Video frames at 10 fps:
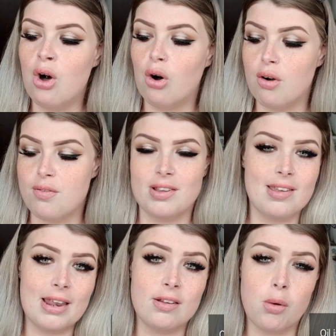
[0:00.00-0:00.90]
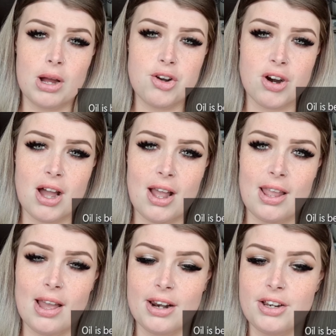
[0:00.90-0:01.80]
or if your skin's quite
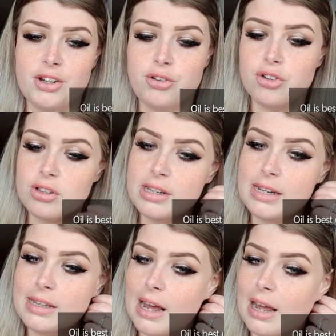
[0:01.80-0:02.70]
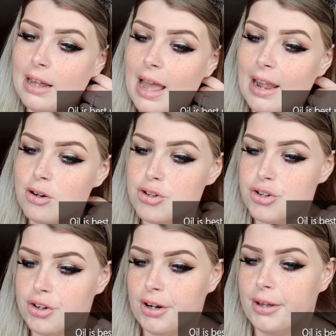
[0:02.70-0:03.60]
dry and you just need that
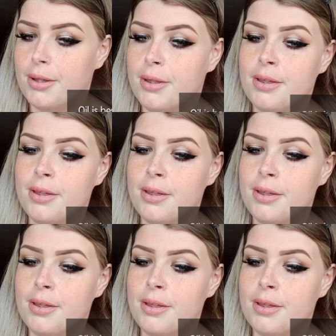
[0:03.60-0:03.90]
extra